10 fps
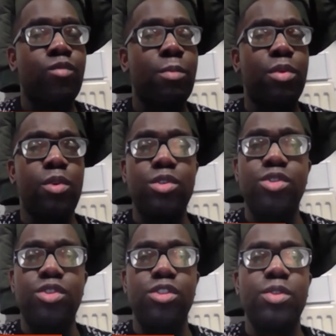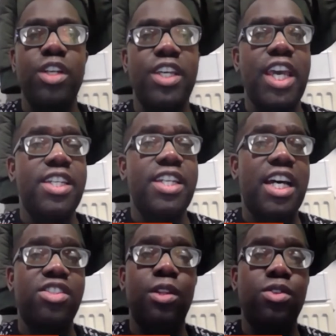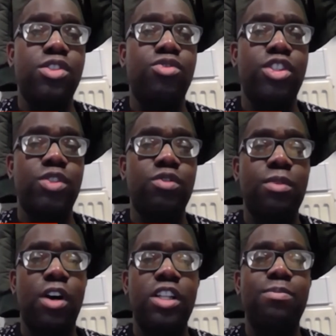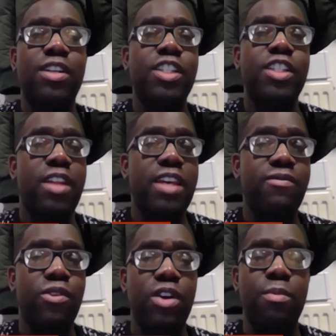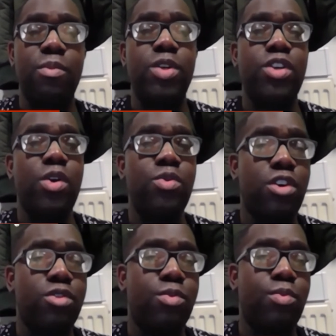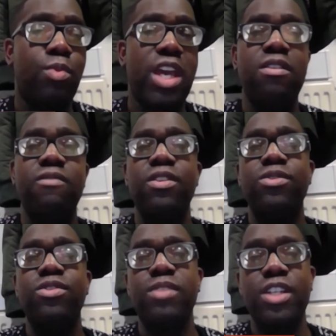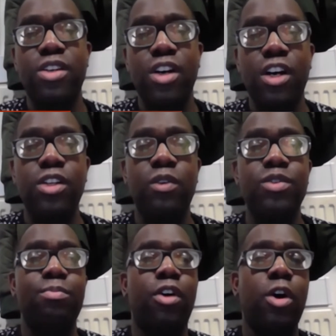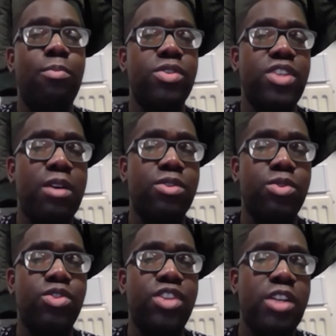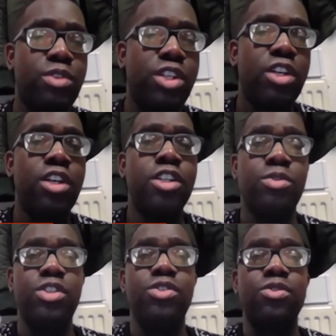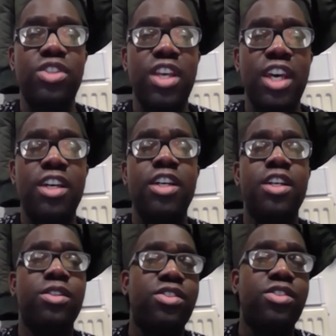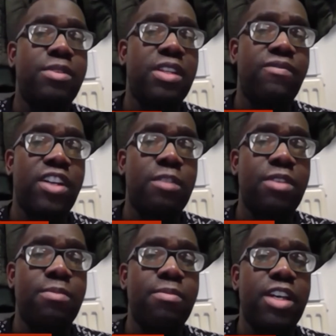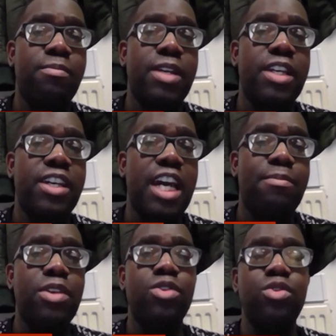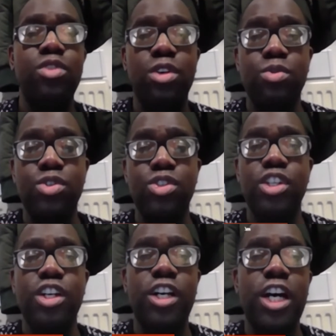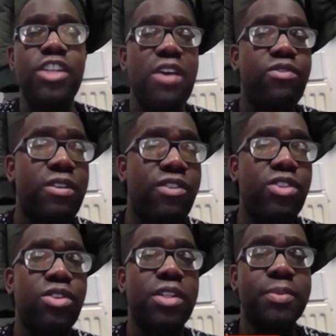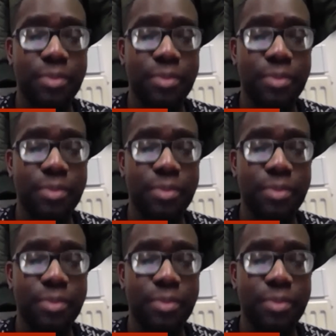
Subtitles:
But also, again, has he lost the dressing room? Are the players playing for him? We don't know. We're hearing things from Lingard. Obviously, Pogba's out till January, so he's not there. Does that mean that Van de Beek make a cameo? Who knows? I definitely think that